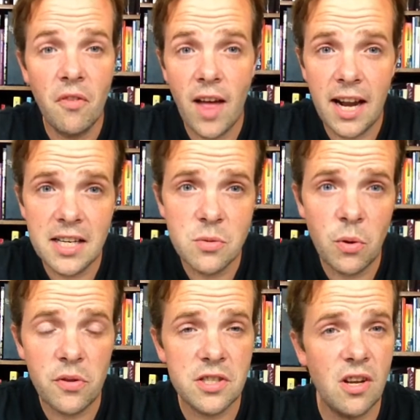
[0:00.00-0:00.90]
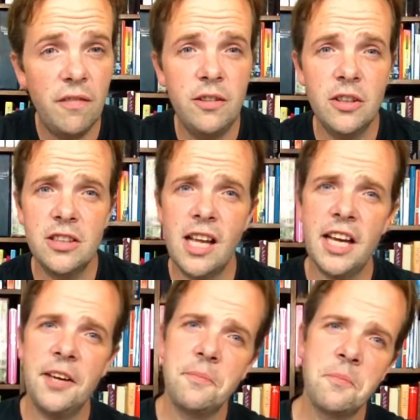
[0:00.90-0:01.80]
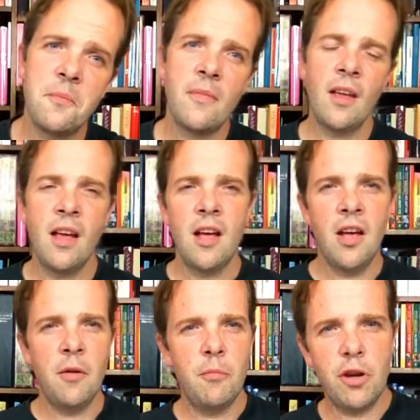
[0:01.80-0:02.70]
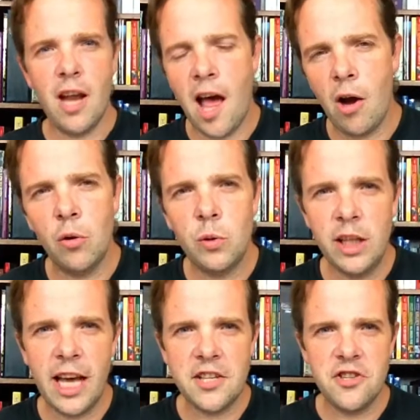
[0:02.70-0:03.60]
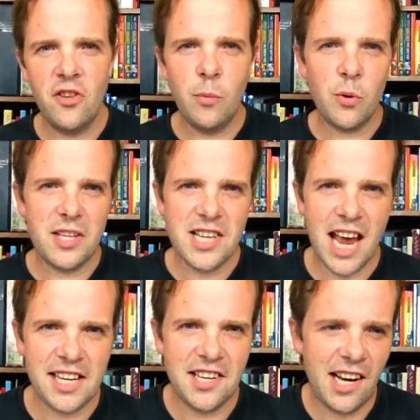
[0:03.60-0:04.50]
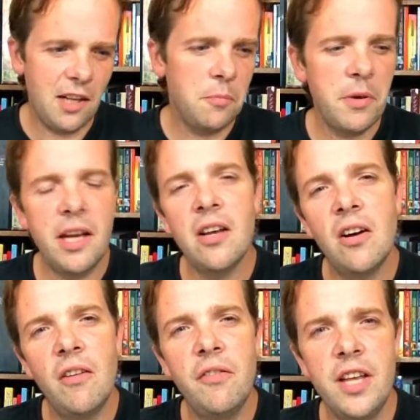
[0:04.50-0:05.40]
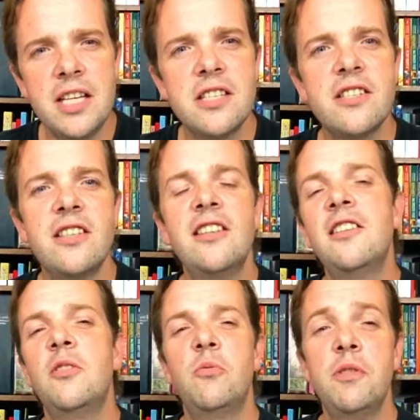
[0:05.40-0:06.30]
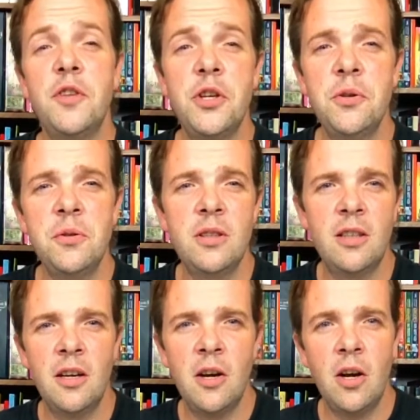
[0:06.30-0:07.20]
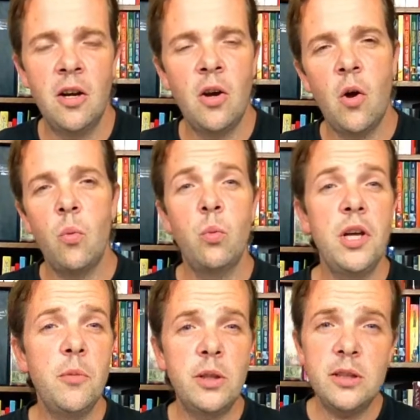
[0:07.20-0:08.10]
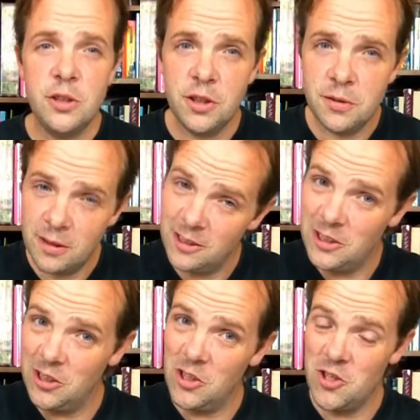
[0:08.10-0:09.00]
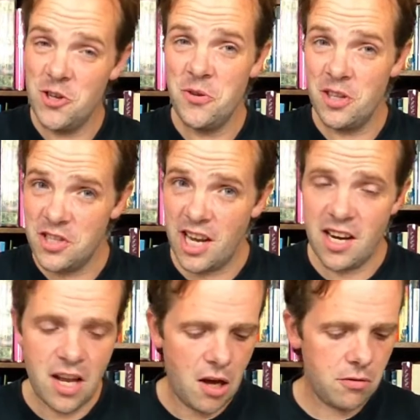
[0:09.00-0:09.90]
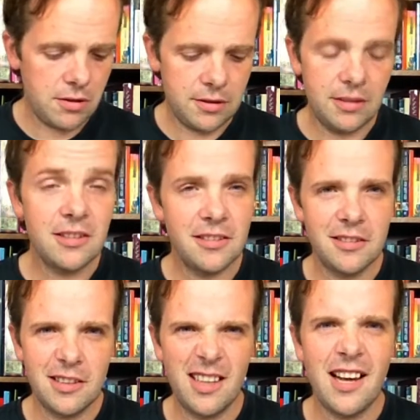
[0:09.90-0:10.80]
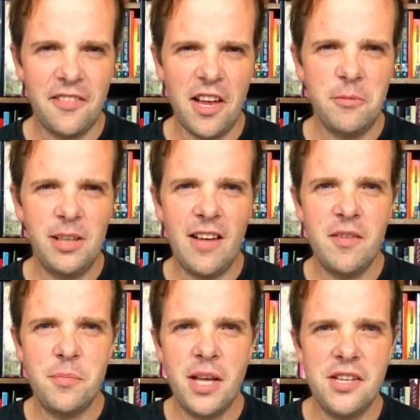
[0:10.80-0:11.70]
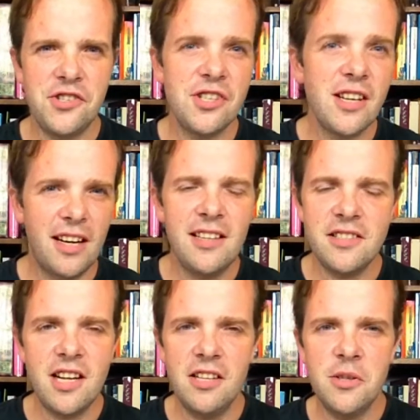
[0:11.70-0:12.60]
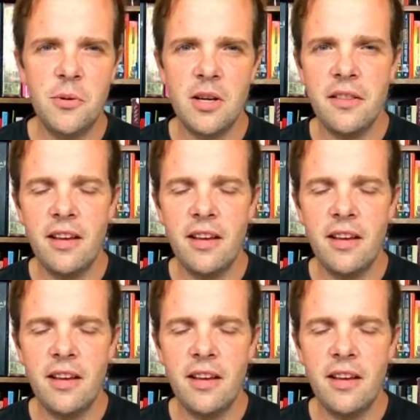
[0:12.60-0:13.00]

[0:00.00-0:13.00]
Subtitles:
that is what the snuff looks like. But now we'll get to the more tactile bit of this review. We will do the tin note, and then we'll have a pinch, and I'll tell you what I